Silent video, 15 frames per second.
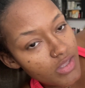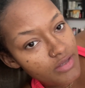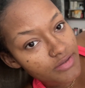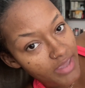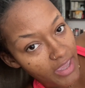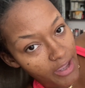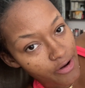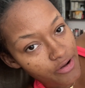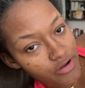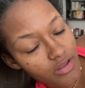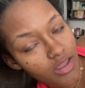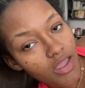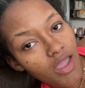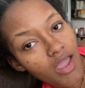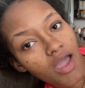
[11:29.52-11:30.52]
cared.
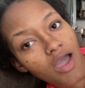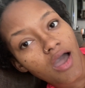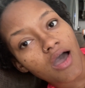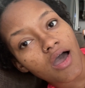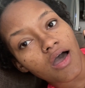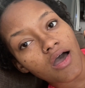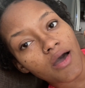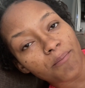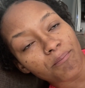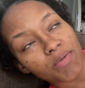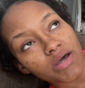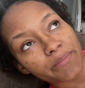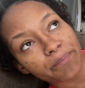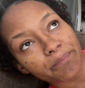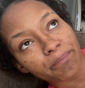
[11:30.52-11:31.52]
Um,
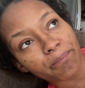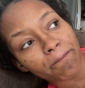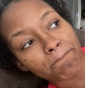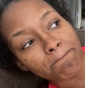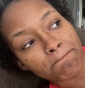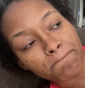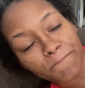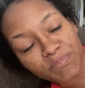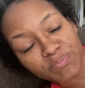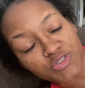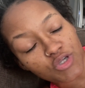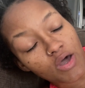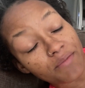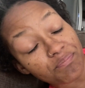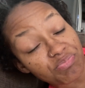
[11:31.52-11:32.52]

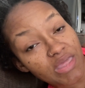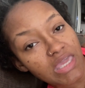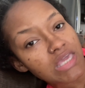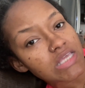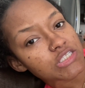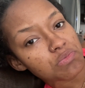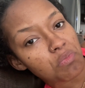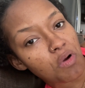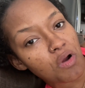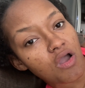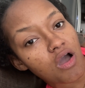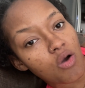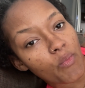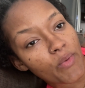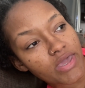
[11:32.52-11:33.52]
so I'm thinking tomorrow
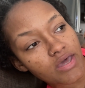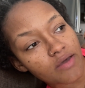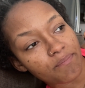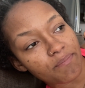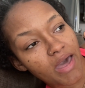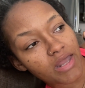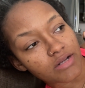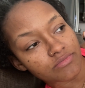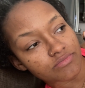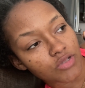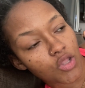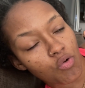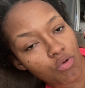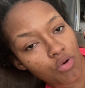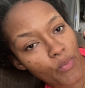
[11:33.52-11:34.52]
I'll wake up at a
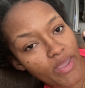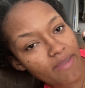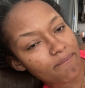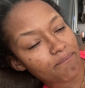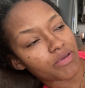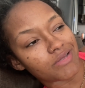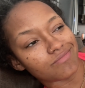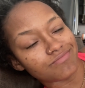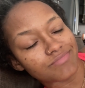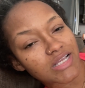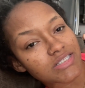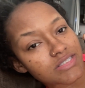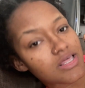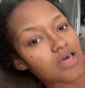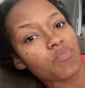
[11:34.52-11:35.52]
lower weight, but
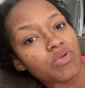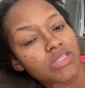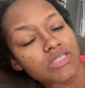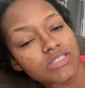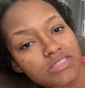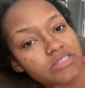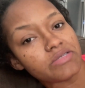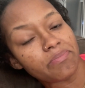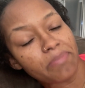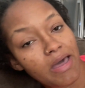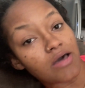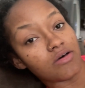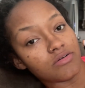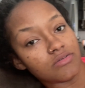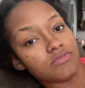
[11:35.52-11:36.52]
that's not what this is
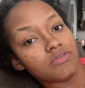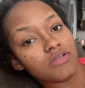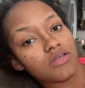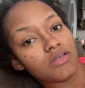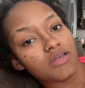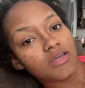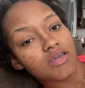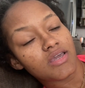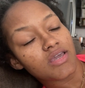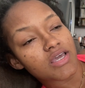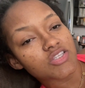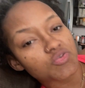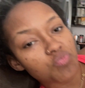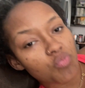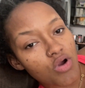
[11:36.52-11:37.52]
about
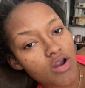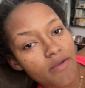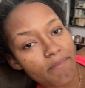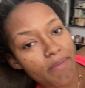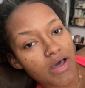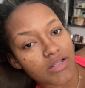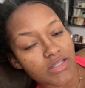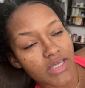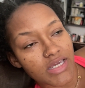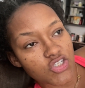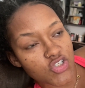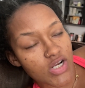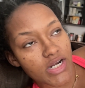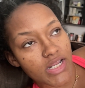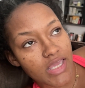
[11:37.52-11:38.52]
it's more about like
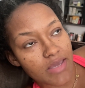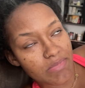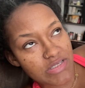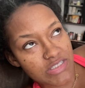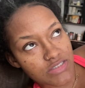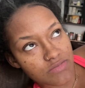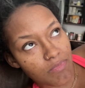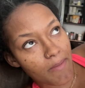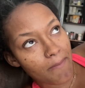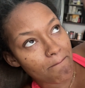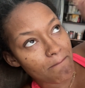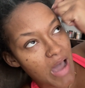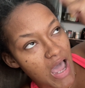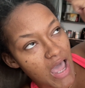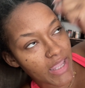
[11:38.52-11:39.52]
trying to get my my
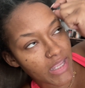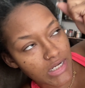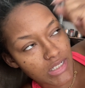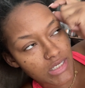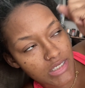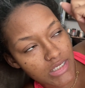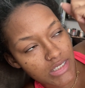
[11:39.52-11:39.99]
mind